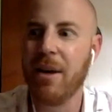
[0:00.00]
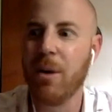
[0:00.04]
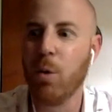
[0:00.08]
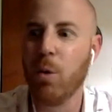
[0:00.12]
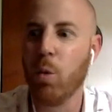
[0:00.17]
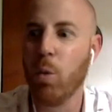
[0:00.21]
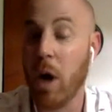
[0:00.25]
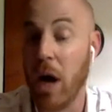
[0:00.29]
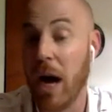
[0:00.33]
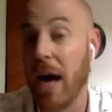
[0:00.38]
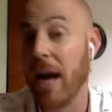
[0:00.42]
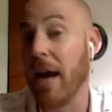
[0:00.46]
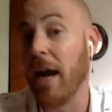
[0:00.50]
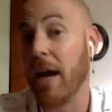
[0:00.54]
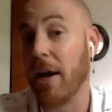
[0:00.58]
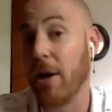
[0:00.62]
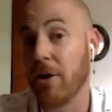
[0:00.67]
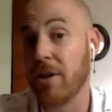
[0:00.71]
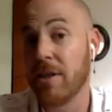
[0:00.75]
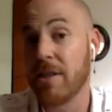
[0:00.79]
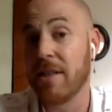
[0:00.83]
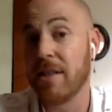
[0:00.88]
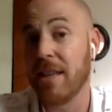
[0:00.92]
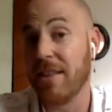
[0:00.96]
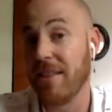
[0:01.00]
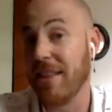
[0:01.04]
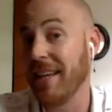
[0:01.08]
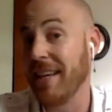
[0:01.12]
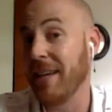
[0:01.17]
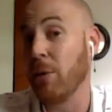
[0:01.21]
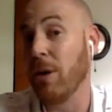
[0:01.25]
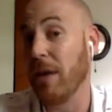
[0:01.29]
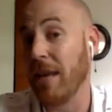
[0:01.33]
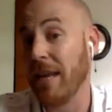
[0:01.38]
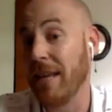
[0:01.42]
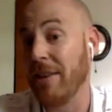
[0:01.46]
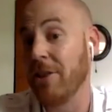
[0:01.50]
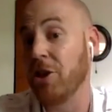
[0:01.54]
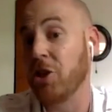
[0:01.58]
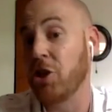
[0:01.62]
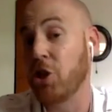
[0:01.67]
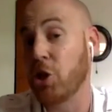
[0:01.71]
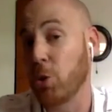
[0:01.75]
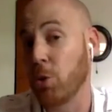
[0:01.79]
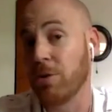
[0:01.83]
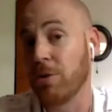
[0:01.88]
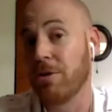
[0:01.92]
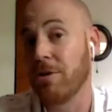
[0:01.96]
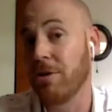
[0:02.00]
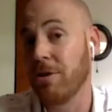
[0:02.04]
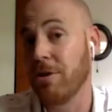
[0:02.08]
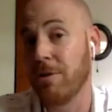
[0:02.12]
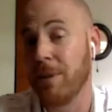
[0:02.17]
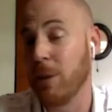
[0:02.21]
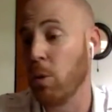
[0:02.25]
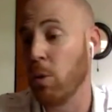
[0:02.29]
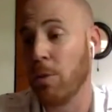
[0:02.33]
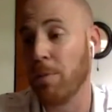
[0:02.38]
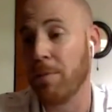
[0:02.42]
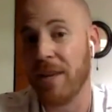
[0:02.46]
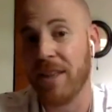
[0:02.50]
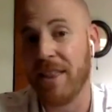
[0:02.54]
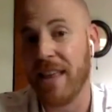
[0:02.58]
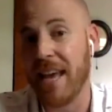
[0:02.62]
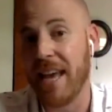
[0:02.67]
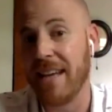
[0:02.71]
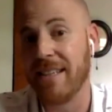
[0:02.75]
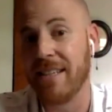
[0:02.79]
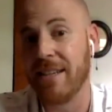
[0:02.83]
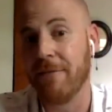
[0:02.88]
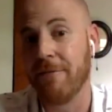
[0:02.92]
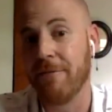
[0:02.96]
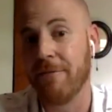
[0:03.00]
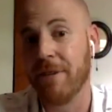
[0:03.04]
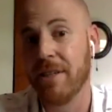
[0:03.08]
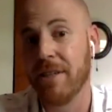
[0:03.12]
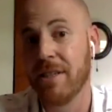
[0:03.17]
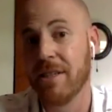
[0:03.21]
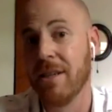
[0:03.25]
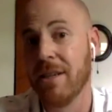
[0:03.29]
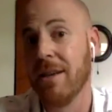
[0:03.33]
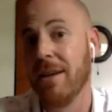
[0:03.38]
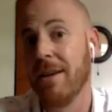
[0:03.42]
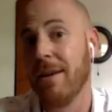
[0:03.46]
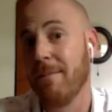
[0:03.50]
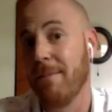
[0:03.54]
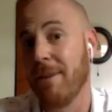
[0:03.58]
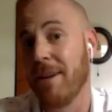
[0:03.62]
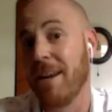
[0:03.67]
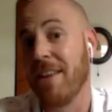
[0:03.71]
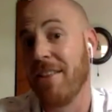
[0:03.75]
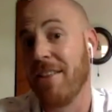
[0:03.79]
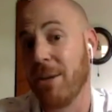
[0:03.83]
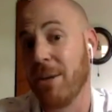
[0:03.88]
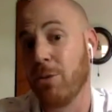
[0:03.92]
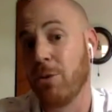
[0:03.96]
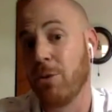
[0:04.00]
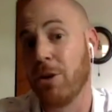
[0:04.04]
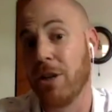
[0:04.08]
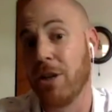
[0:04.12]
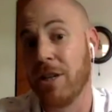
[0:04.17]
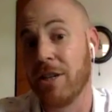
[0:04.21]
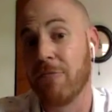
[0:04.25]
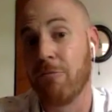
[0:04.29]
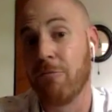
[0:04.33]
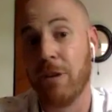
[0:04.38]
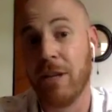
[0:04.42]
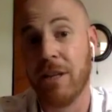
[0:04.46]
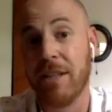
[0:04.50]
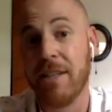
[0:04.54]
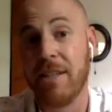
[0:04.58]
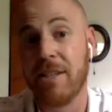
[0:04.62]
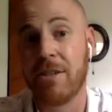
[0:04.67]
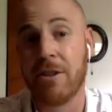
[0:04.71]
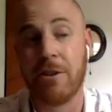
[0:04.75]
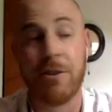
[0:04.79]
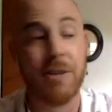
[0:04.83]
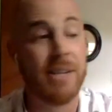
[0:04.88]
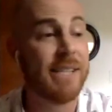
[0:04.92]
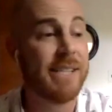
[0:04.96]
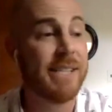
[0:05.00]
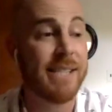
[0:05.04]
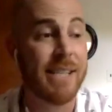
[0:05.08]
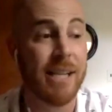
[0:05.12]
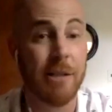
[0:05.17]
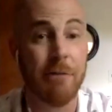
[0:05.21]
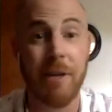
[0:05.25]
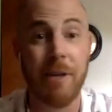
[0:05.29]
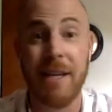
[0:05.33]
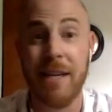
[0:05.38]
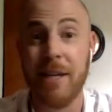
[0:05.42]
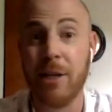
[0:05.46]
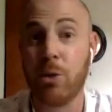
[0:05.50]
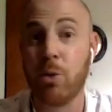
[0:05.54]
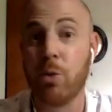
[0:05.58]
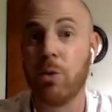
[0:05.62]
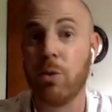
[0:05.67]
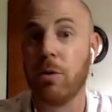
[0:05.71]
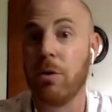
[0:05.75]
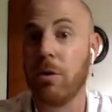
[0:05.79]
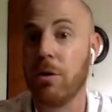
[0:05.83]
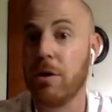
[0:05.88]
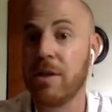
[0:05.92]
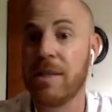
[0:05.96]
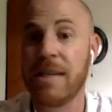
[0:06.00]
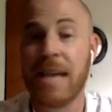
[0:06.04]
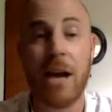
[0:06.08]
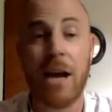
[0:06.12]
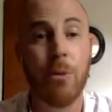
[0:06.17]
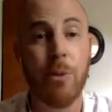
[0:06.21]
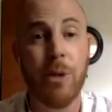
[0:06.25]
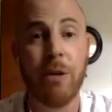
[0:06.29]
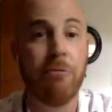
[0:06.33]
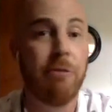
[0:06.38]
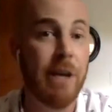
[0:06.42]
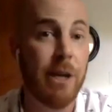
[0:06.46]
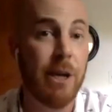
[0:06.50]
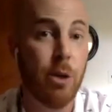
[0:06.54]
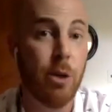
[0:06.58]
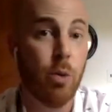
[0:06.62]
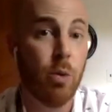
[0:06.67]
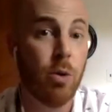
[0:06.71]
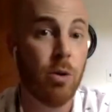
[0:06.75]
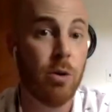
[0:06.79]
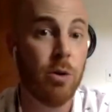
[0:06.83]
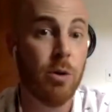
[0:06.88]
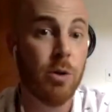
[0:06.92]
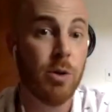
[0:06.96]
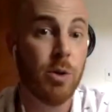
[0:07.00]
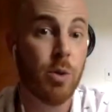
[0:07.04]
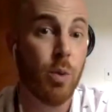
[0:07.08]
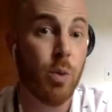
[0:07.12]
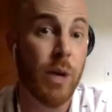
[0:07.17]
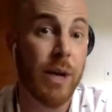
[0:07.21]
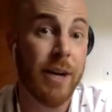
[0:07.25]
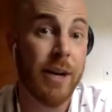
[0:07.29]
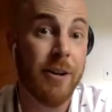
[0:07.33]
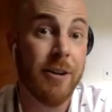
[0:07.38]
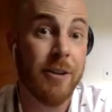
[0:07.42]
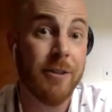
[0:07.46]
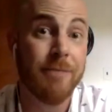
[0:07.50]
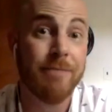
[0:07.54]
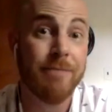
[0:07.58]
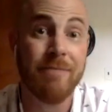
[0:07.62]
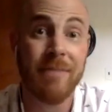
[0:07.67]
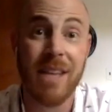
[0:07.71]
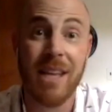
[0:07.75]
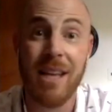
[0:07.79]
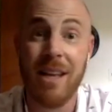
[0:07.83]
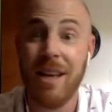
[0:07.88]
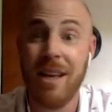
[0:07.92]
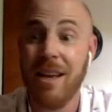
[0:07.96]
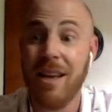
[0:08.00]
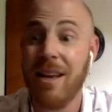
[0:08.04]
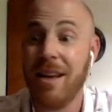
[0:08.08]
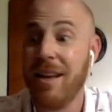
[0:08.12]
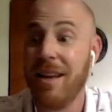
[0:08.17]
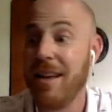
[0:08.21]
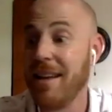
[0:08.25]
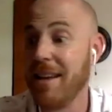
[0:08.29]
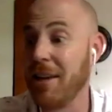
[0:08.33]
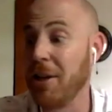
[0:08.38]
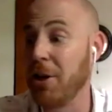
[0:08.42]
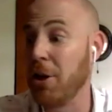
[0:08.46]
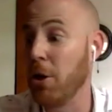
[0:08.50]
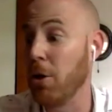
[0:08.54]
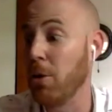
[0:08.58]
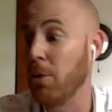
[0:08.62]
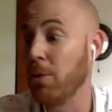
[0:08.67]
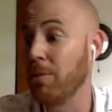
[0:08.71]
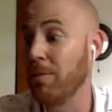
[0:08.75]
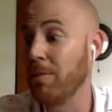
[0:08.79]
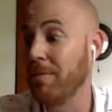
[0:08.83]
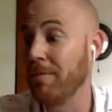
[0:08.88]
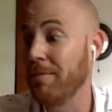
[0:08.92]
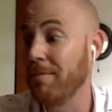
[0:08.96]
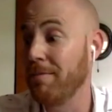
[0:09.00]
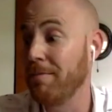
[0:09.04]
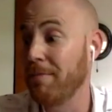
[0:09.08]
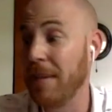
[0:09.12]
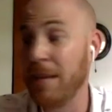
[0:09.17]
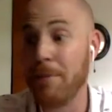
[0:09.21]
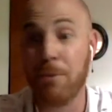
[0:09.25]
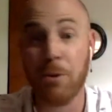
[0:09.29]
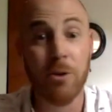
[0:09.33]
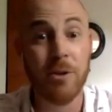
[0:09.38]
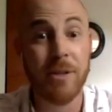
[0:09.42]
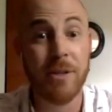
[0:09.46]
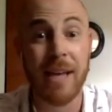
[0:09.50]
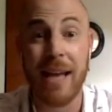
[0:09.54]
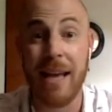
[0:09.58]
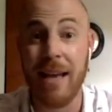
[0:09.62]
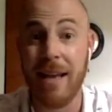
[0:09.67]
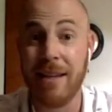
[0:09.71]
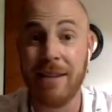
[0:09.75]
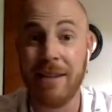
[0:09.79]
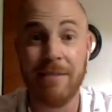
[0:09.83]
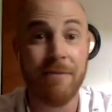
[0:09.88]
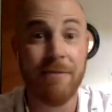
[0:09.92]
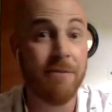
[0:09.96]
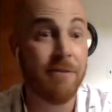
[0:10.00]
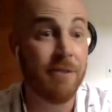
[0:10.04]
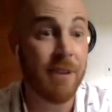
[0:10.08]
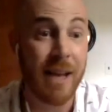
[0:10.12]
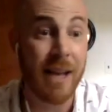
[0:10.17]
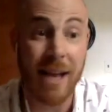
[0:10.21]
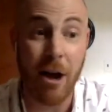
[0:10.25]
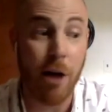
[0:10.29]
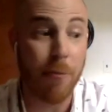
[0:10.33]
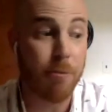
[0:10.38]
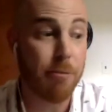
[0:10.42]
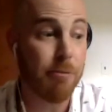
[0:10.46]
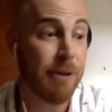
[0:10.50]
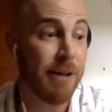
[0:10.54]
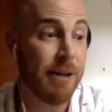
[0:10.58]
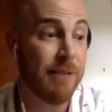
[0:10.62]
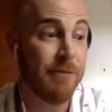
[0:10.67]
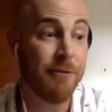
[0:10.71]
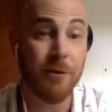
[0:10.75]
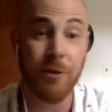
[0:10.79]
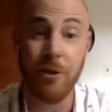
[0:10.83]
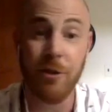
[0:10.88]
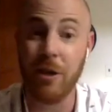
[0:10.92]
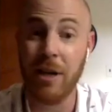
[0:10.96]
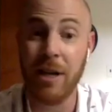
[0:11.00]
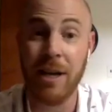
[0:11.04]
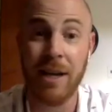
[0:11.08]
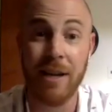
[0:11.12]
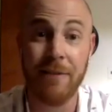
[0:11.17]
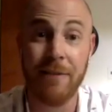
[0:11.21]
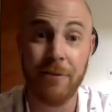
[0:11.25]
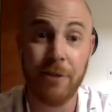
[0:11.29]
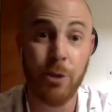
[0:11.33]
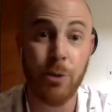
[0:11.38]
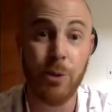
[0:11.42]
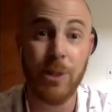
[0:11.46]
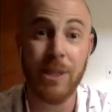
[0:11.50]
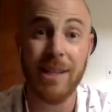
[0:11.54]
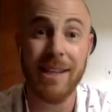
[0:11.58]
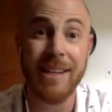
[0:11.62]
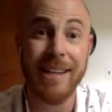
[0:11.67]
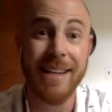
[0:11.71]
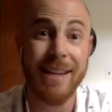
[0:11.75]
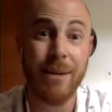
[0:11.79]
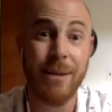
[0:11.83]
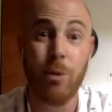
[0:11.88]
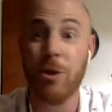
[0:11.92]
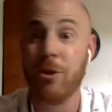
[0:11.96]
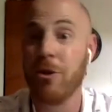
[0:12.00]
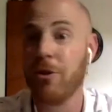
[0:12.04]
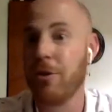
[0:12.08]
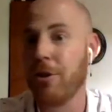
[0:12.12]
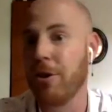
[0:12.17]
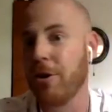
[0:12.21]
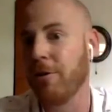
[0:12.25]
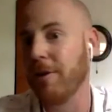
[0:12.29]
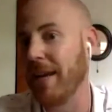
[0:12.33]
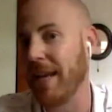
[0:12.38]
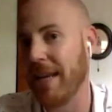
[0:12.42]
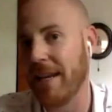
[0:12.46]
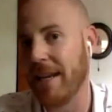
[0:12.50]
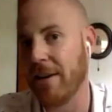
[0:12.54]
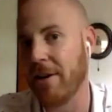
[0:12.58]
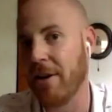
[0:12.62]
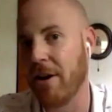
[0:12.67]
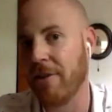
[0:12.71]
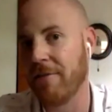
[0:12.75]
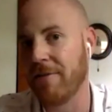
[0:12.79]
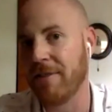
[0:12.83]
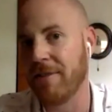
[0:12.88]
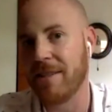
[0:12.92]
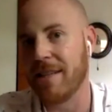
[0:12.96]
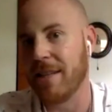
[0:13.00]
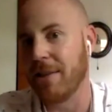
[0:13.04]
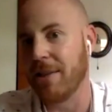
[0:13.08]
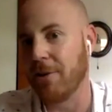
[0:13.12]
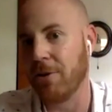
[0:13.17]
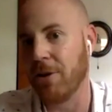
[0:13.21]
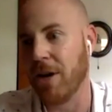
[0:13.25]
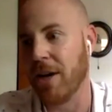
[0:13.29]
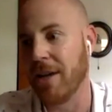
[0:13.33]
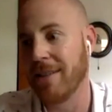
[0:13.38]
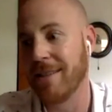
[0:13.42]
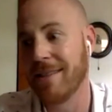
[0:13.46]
in the short term, it won't be that different. But I think we're going to really start accelerating towards how we create a world where, you know, people can operate fluidly, whether they're in an office and they're not.